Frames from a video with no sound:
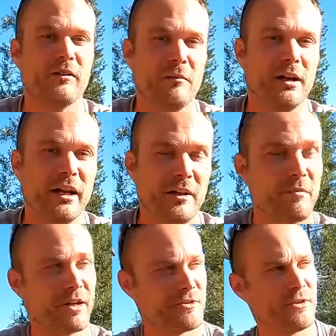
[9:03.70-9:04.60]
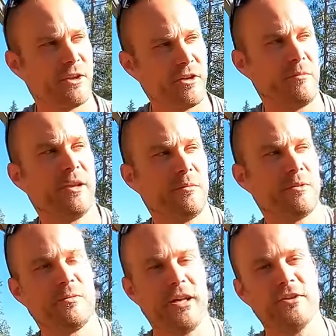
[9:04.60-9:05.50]
to somebody, because you're going to be
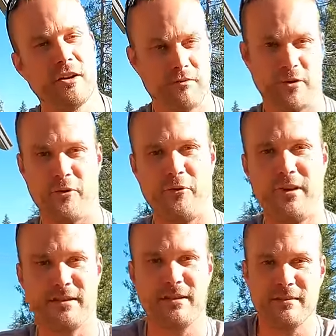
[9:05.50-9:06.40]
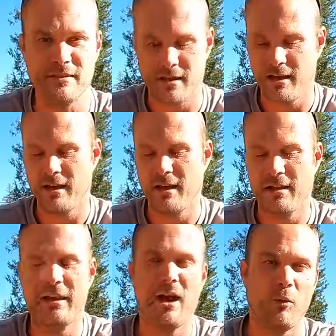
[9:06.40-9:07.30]
able to reach a farther distance.
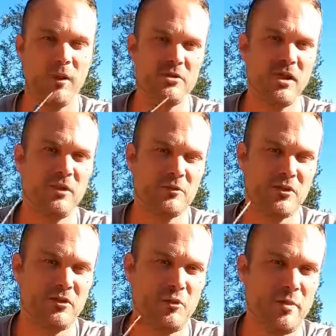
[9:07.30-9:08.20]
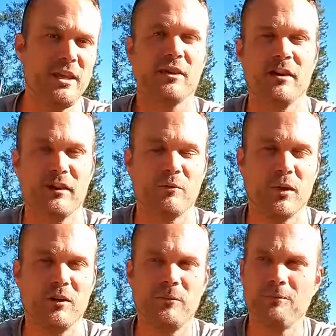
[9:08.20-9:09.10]
Now, what channel should you be on?
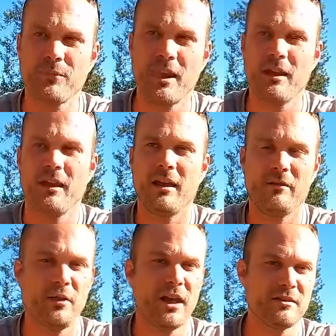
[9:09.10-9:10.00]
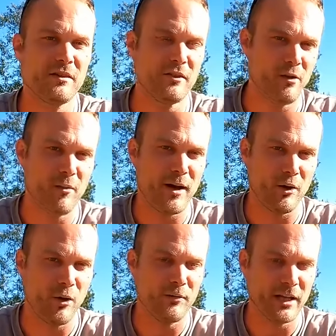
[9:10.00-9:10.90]
Well, if you guys don't know
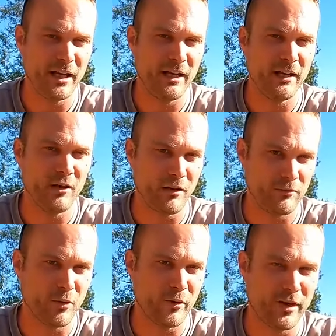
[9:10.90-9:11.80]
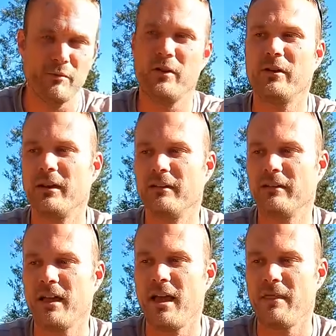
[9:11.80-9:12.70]
about overlanding and off-roading
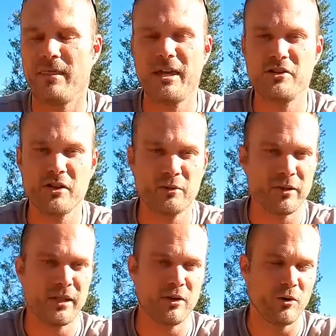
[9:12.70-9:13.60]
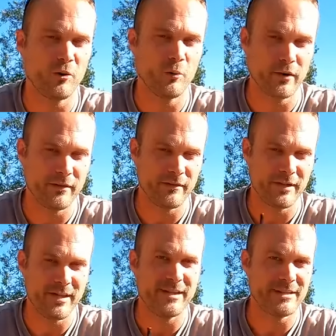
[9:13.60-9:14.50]
communities, they generally go with
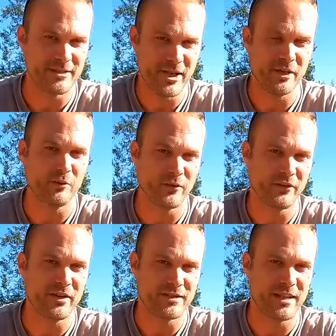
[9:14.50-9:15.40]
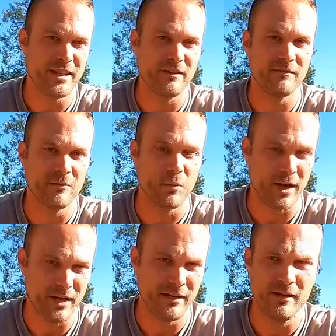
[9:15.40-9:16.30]
the channel sixteen.
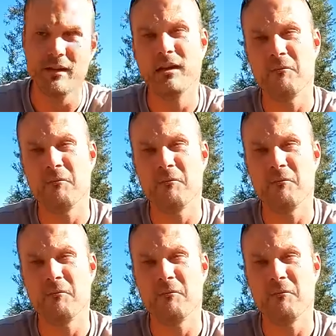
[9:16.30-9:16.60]
Why?